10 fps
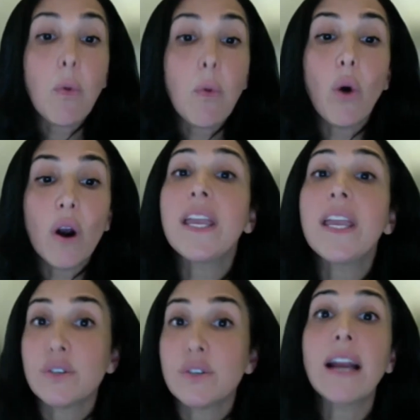or we
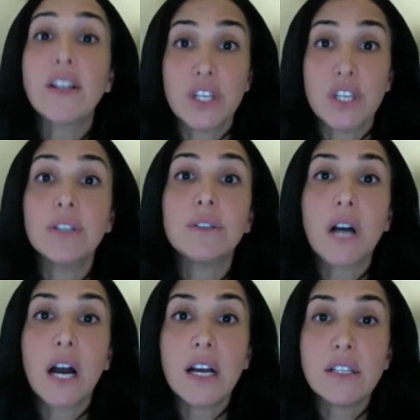can direct you.
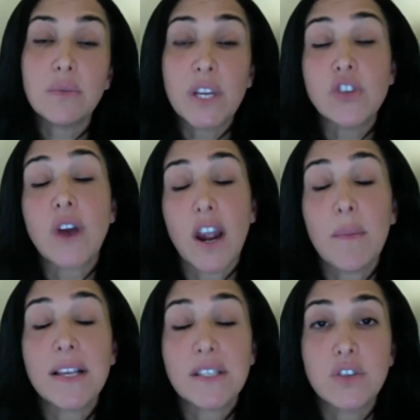We can try our
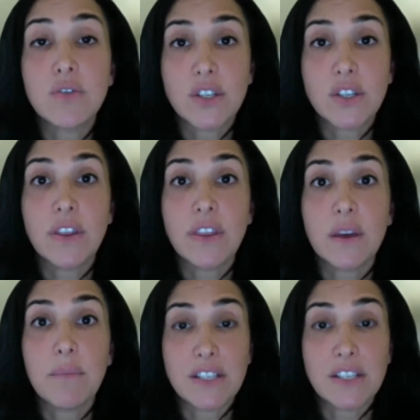best to direct you to
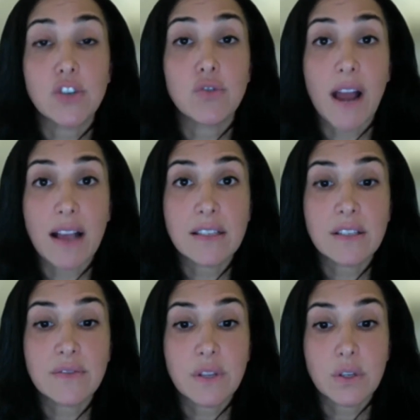the best
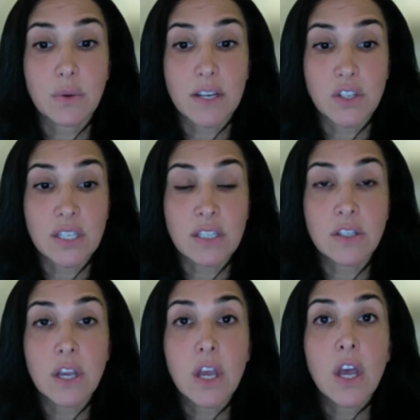address for those questions.
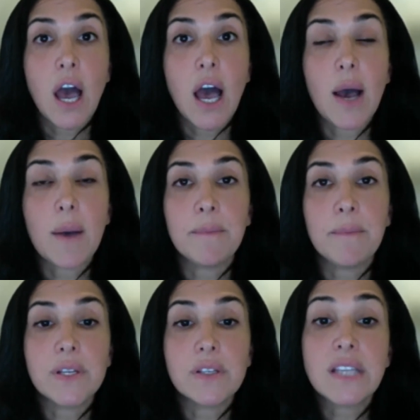
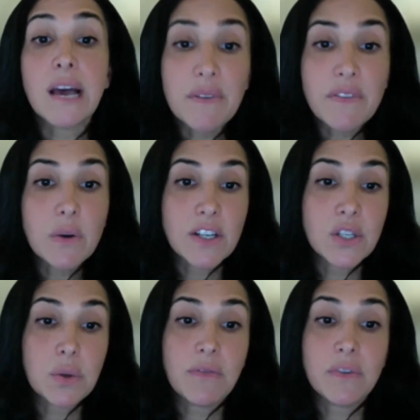Some of the
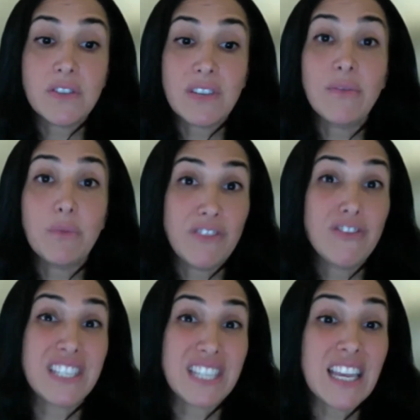questions we've
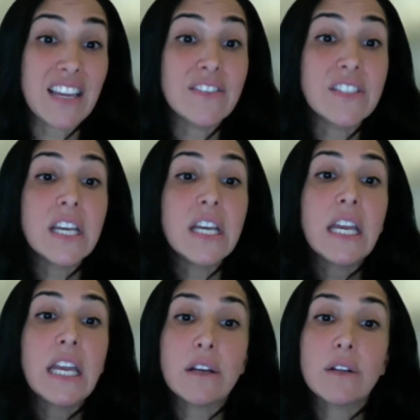received
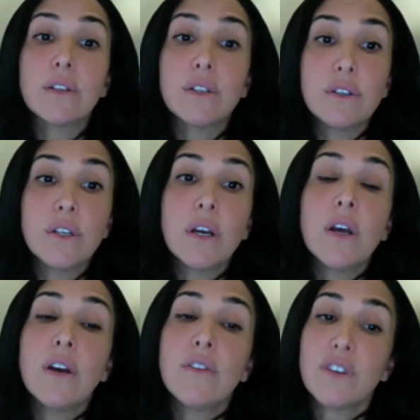include,
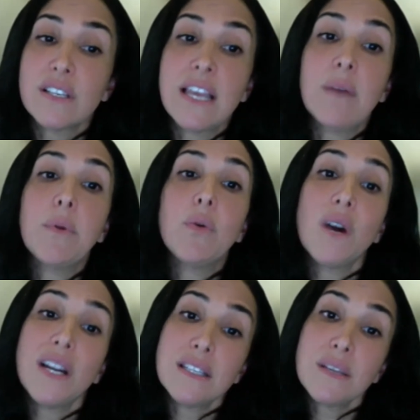for example,
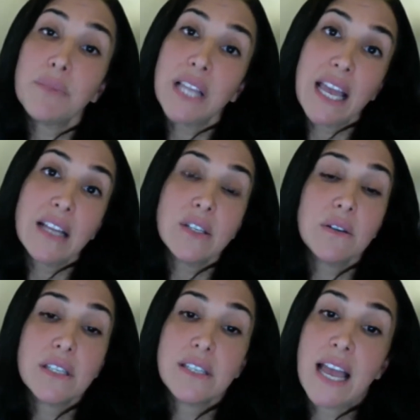what is the plan to
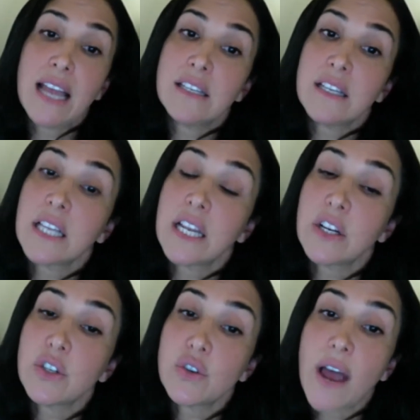extend the
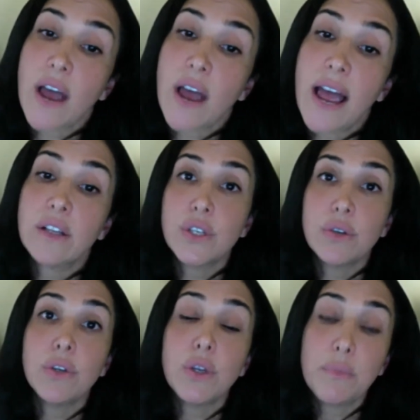clinical trial
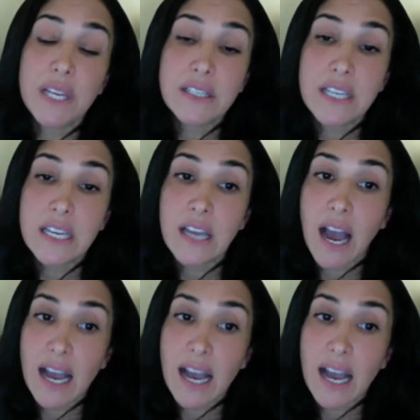to UPD,